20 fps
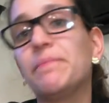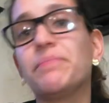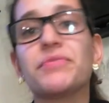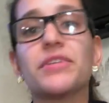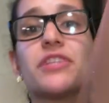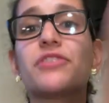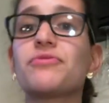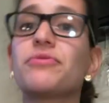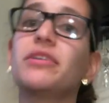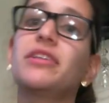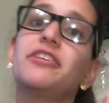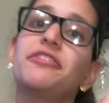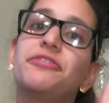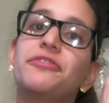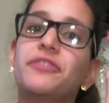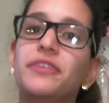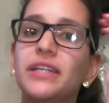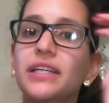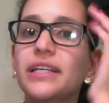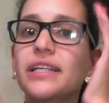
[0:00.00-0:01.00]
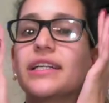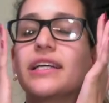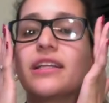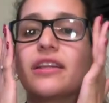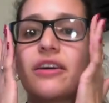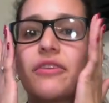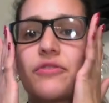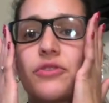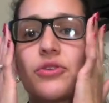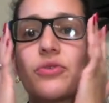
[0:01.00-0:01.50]
It's really fun. I
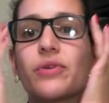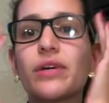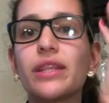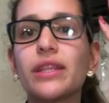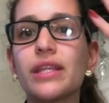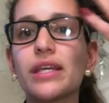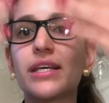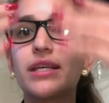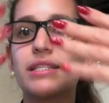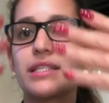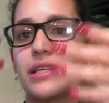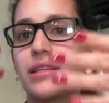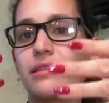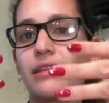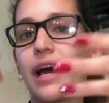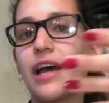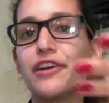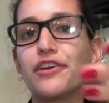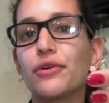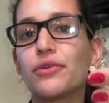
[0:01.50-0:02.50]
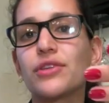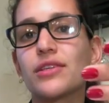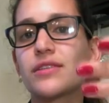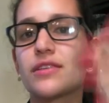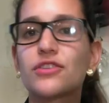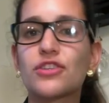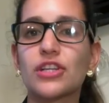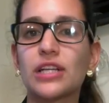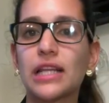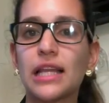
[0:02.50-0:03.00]
love doing this, and I know this
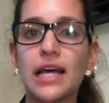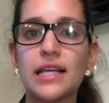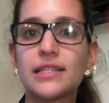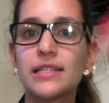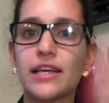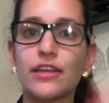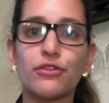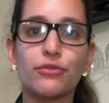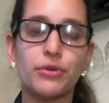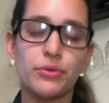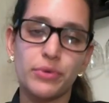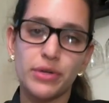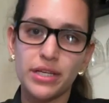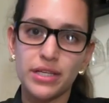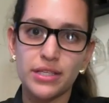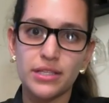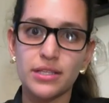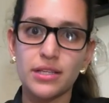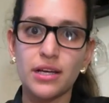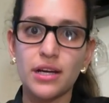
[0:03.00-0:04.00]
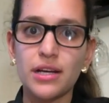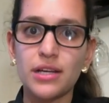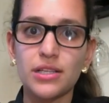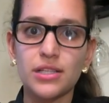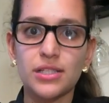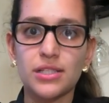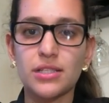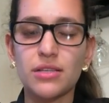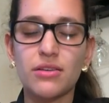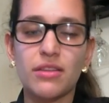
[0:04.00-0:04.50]
is gonna last like 3 weeks,
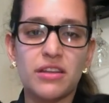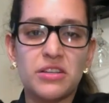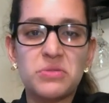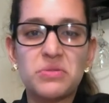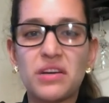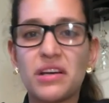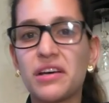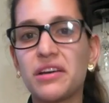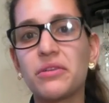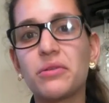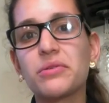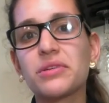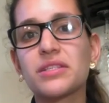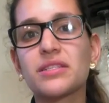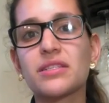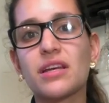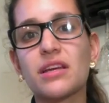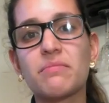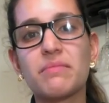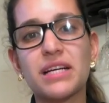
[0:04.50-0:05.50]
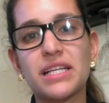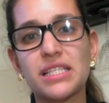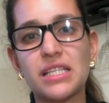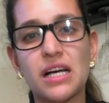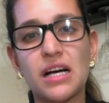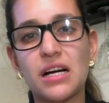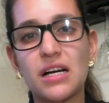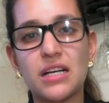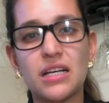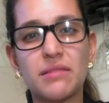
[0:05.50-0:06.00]
so that's why I always take my
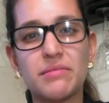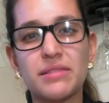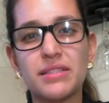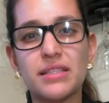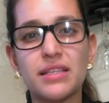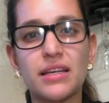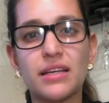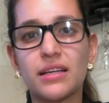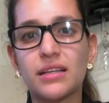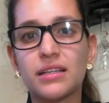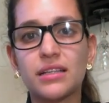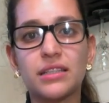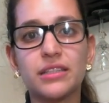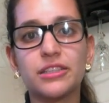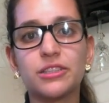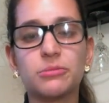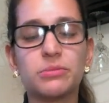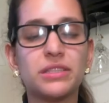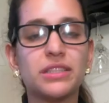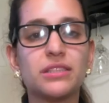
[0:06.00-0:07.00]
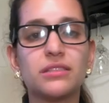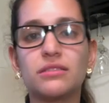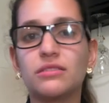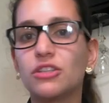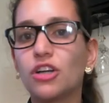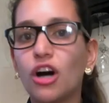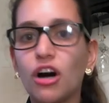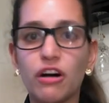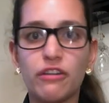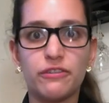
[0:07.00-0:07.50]
time. It's like a little bit
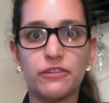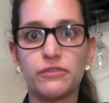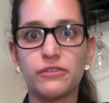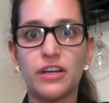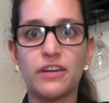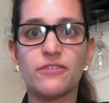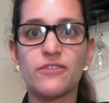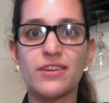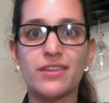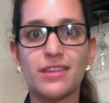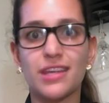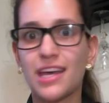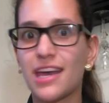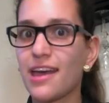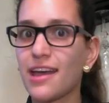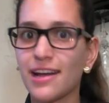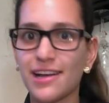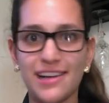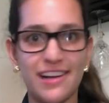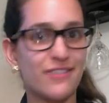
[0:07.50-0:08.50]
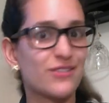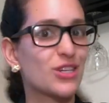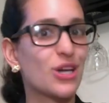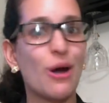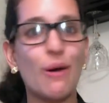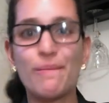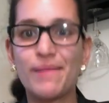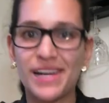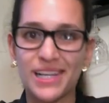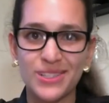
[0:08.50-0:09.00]
off of everything. I have to
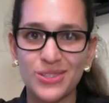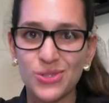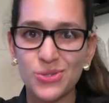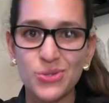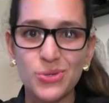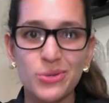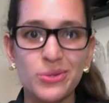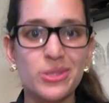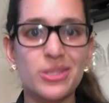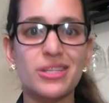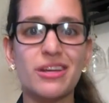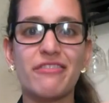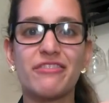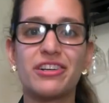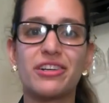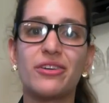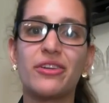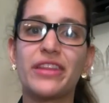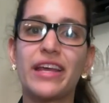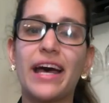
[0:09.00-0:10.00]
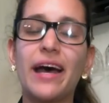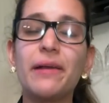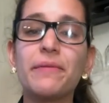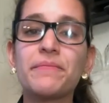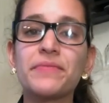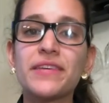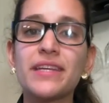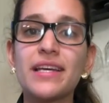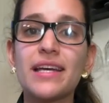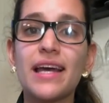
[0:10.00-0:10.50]
go back to school stuff and all that.
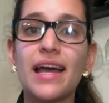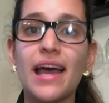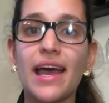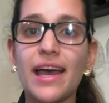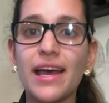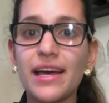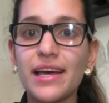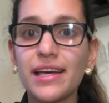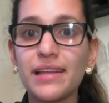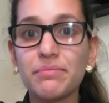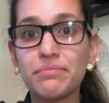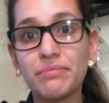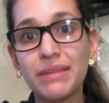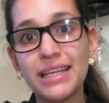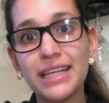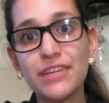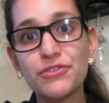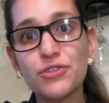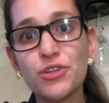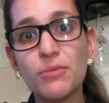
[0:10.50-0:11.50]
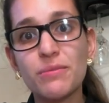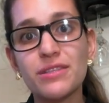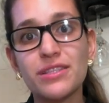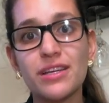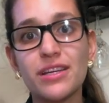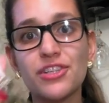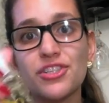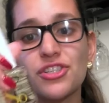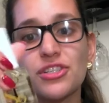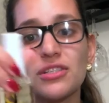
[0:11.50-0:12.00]
And my last
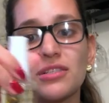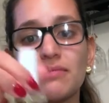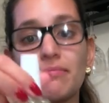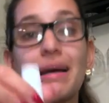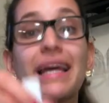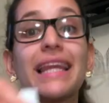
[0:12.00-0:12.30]
recommendation